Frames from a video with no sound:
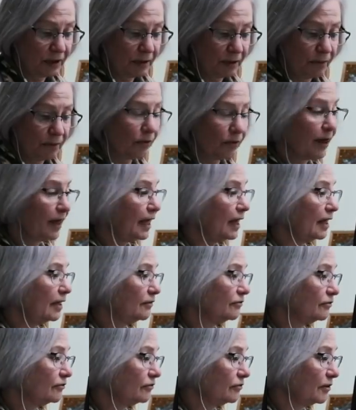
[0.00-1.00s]

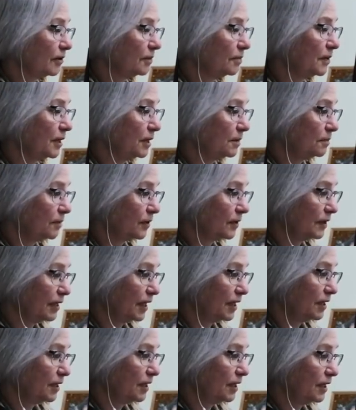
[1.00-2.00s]
brave people
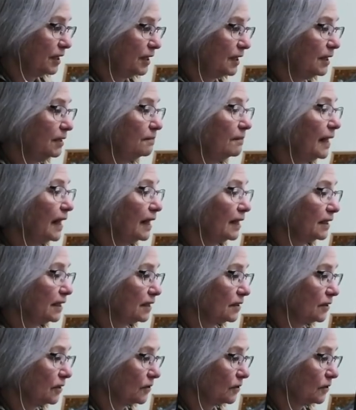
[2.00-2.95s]
that he met in the